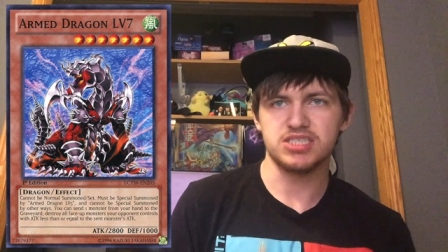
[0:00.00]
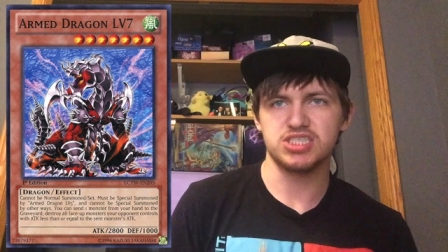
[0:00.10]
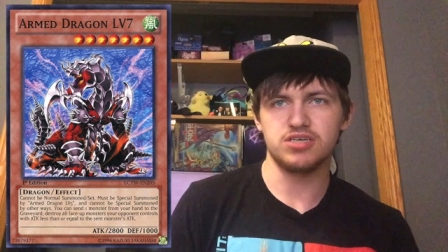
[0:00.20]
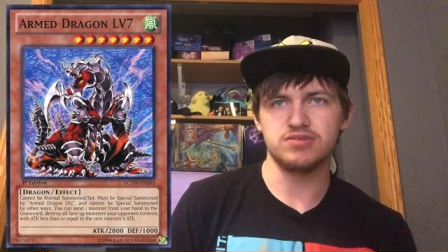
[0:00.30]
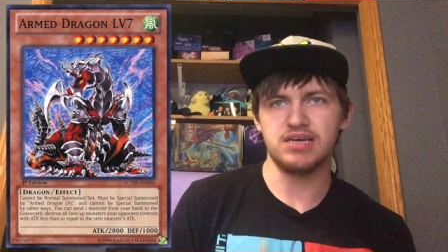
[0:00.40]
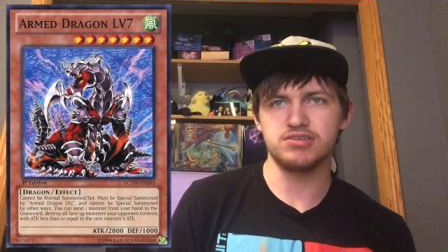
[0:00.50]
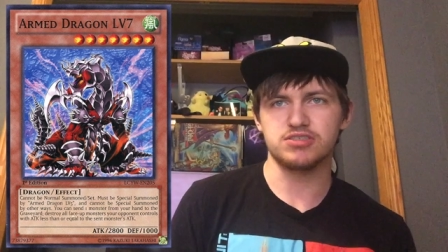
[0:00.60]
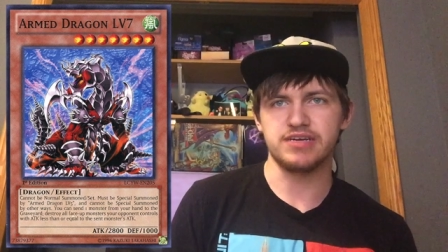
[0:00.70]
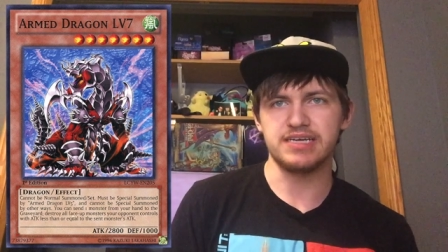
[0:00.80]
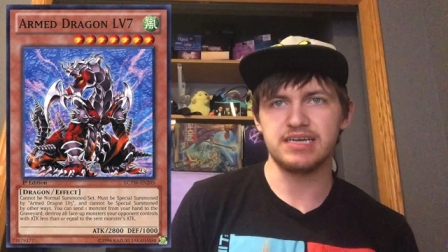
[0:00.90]
So that
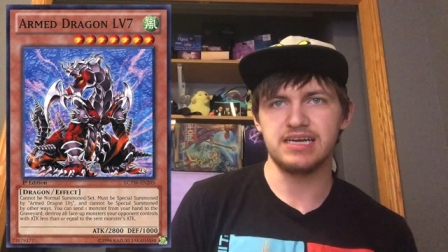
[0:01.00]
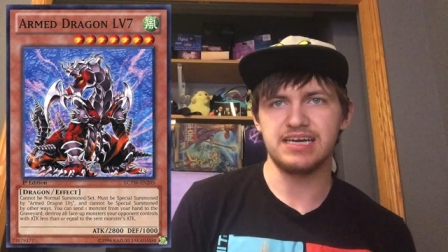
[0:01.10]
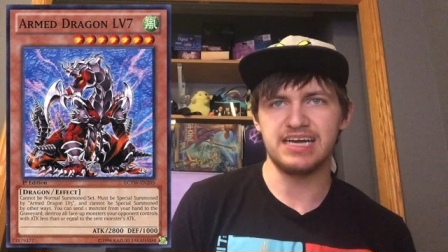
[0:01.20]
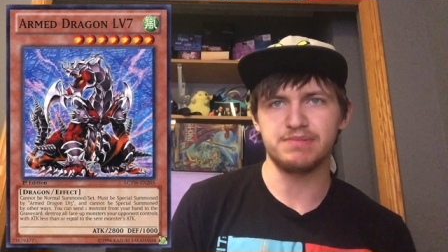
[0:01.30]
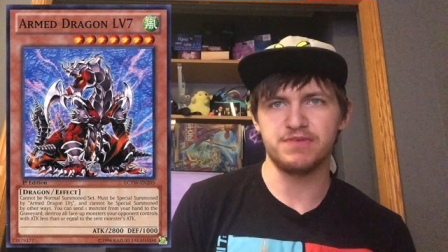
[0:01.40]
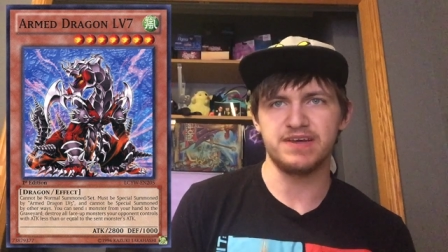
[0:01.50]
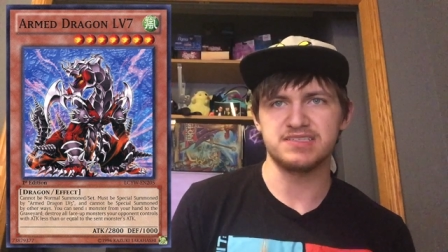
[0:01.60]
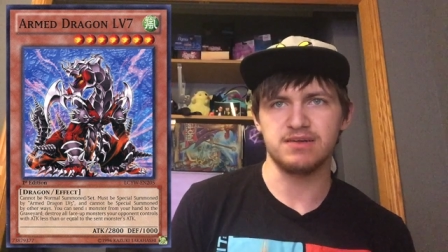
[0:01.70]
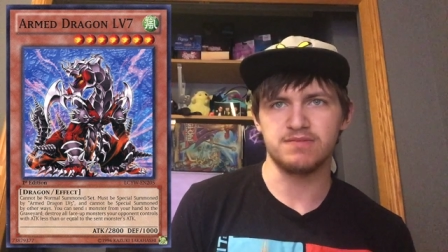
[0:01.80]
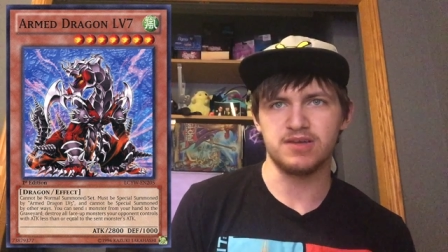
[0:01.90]
was great. It had to be
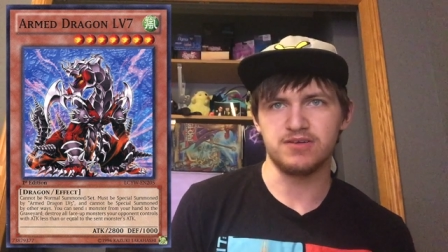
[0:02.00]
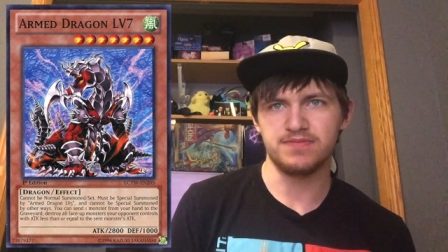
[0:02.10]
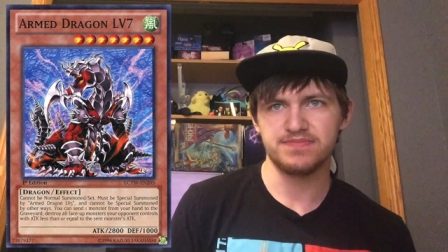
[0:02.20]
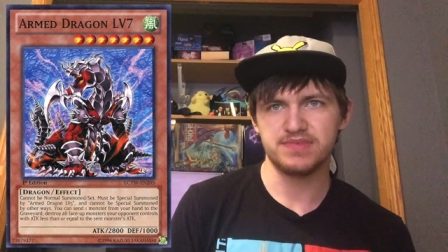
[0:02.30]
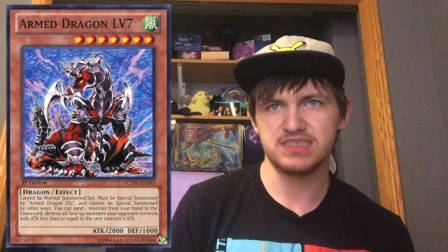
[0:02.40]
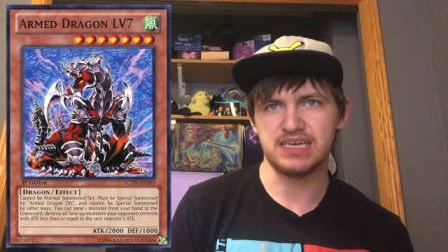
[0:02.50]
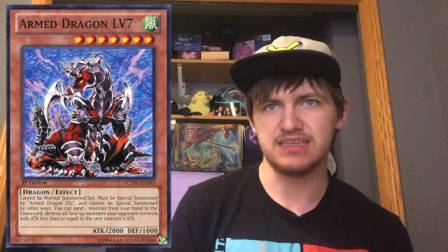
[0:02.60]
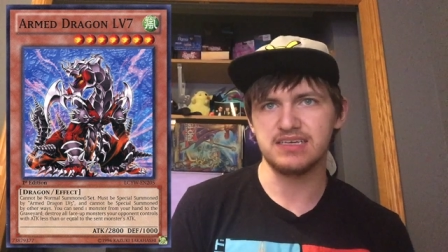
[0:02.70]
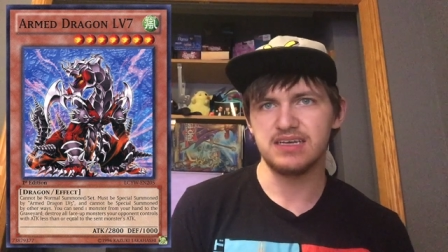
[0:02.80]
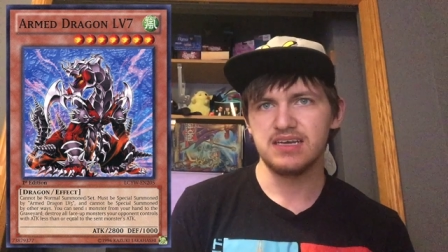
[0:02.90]
face up though,
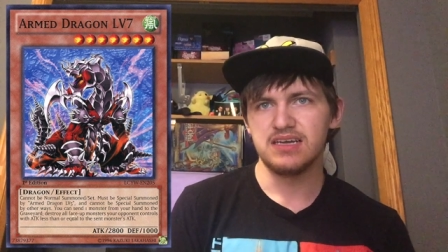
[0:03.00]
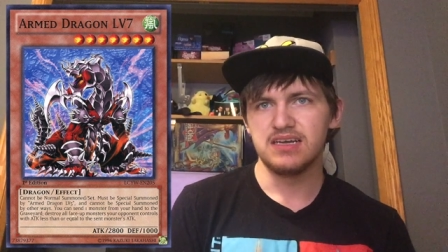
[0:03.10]
sadly.